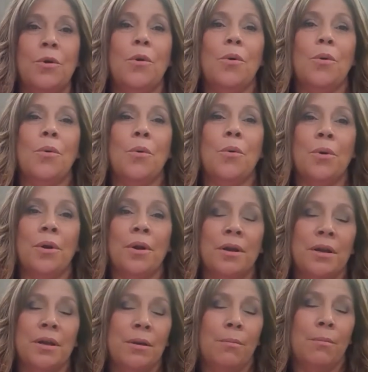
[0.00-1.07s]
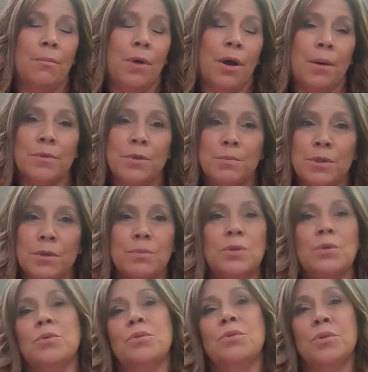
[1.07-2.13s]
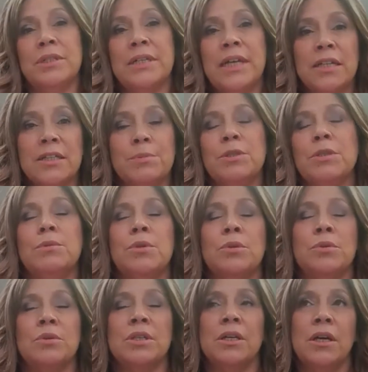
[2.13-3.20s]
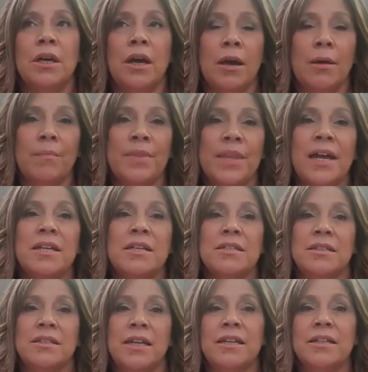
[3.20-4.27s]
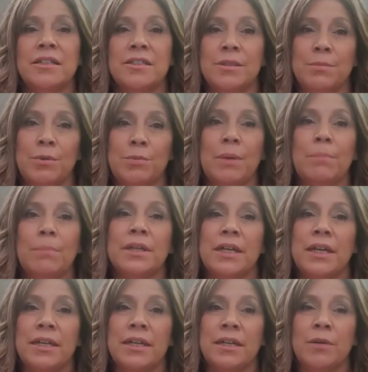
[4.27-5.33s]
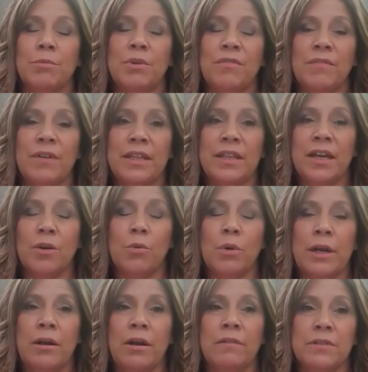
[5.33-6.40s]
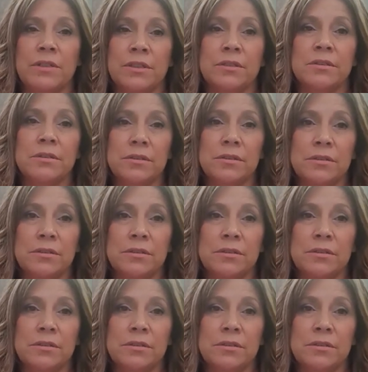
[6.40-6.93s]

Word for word: or mom's been abused or dad's been abused, um, that is likely to be replicated. And we find that quite often.